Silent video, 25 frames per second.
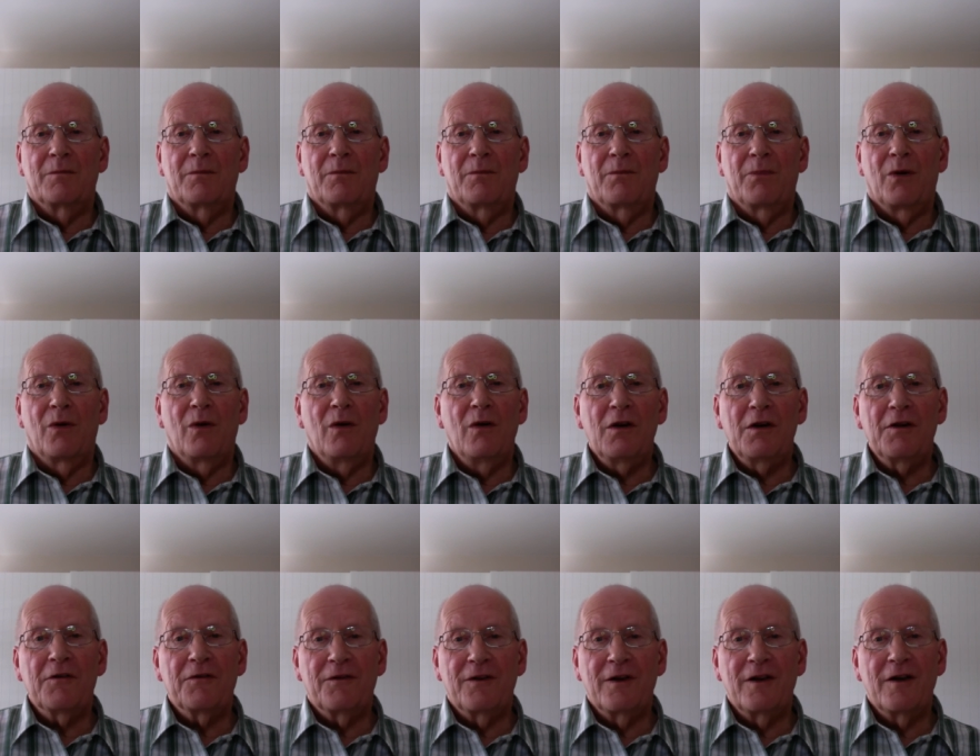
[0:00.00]
Paul's
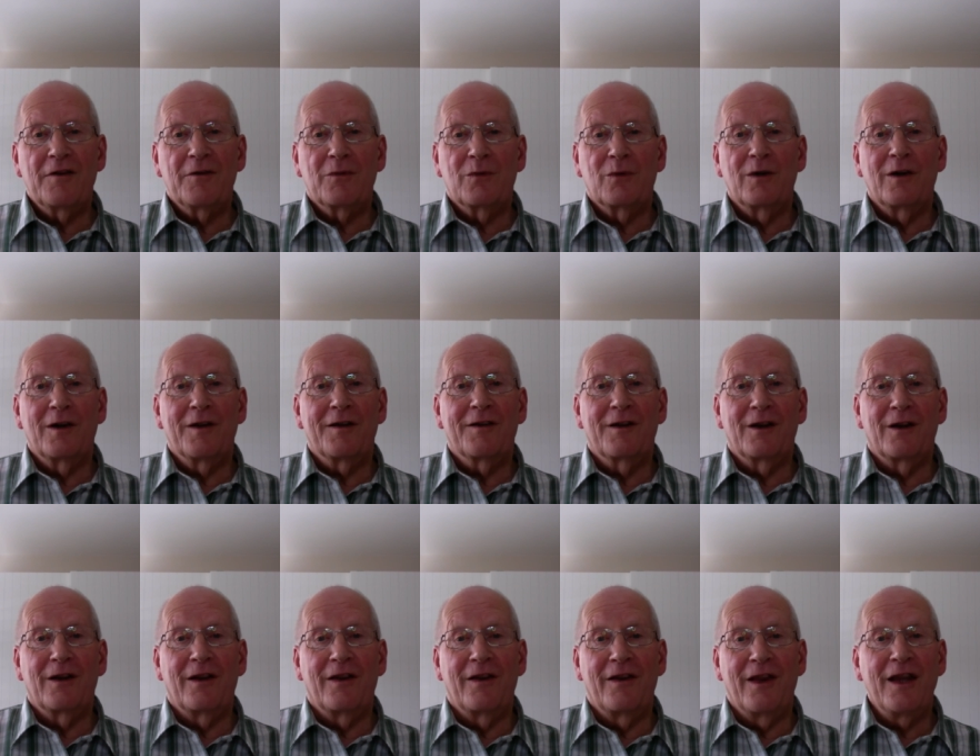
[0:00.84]
first words
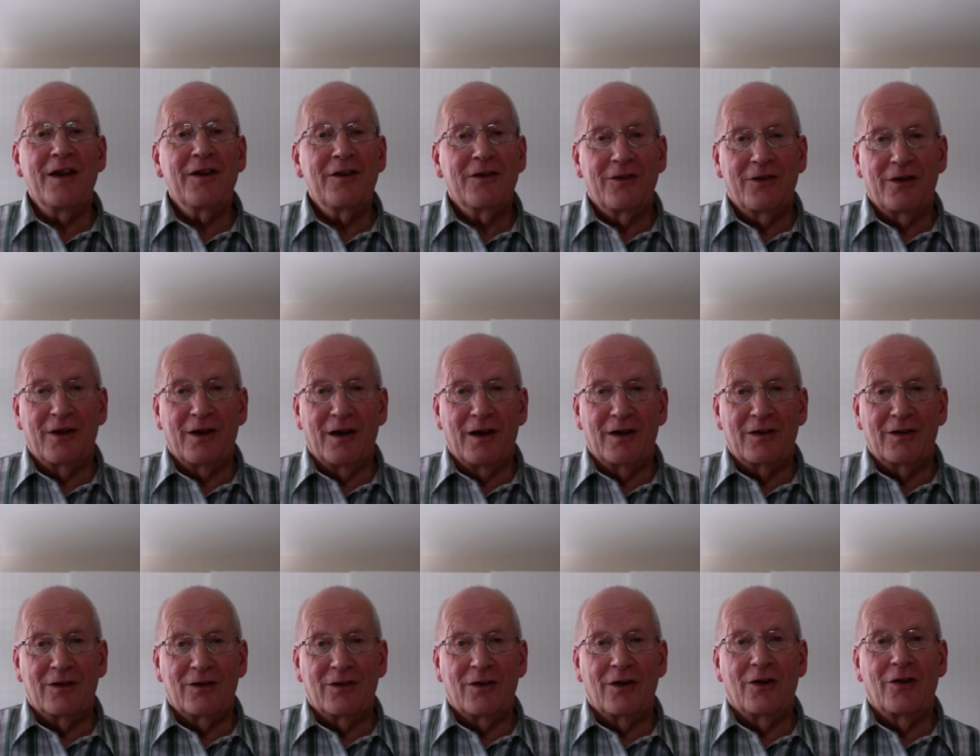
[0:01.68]
to this
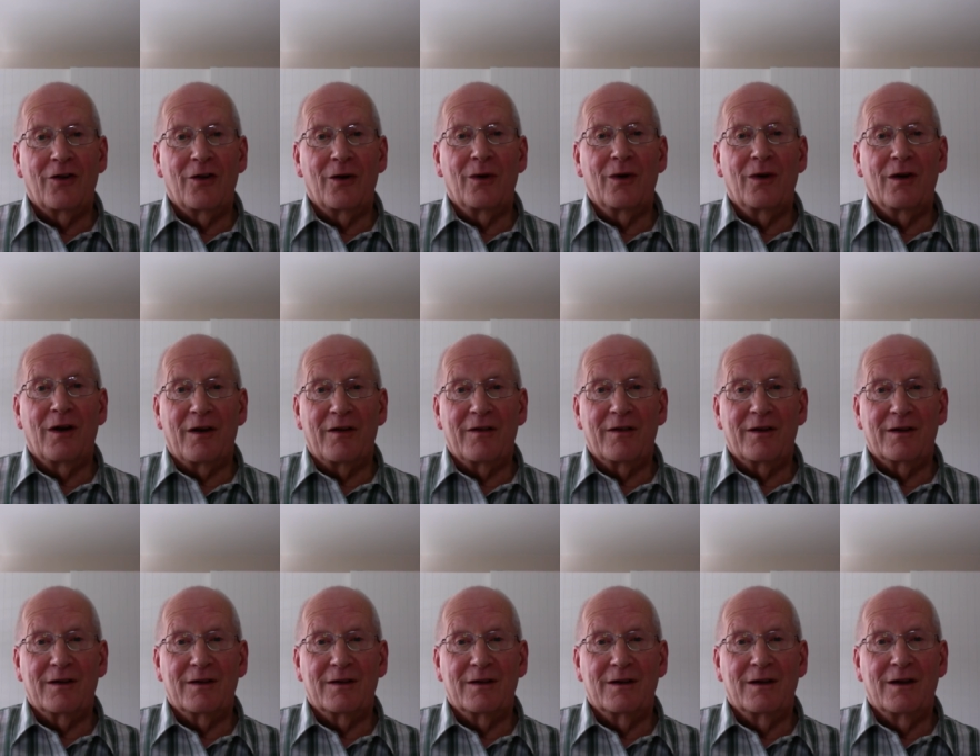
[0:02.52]
church, to us,
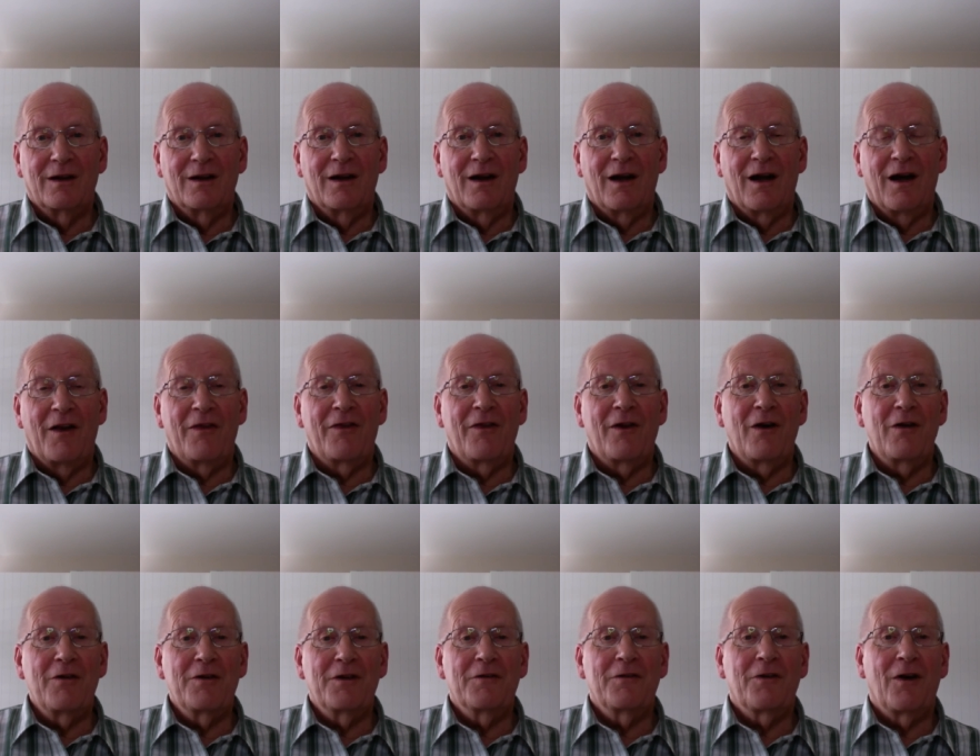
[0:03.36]
are
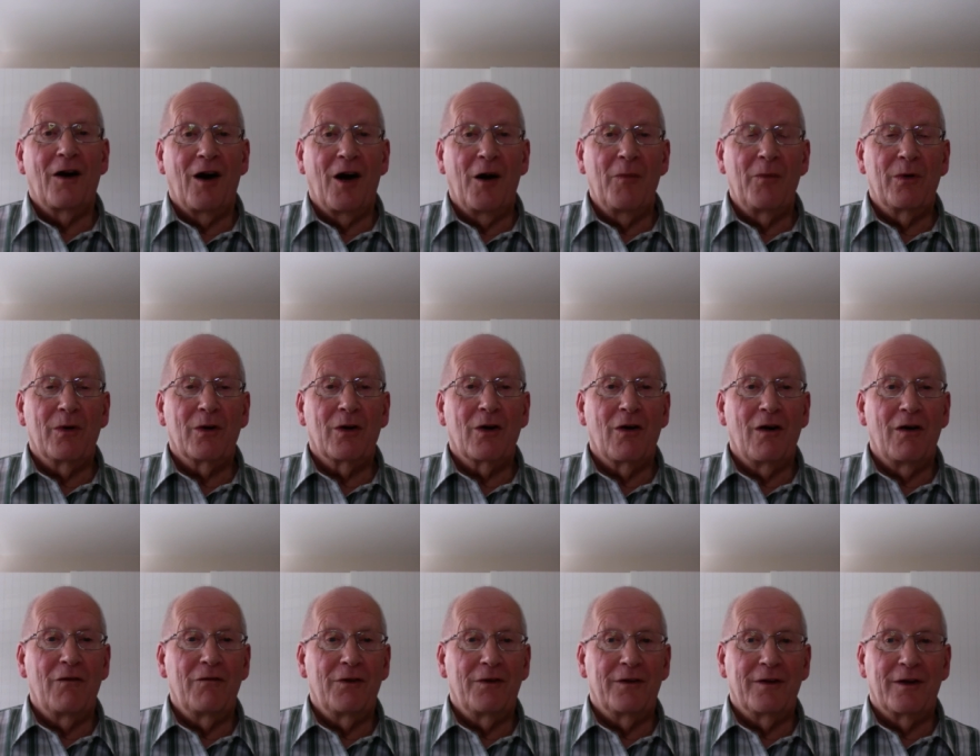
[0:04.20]
those of hope and
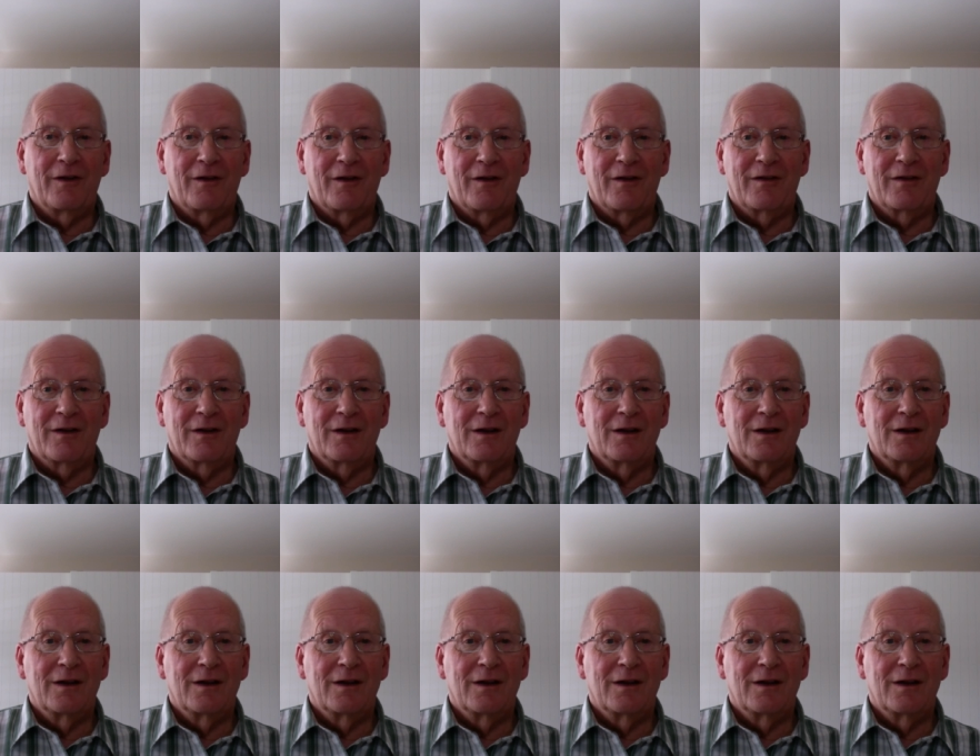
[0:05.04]
confidence.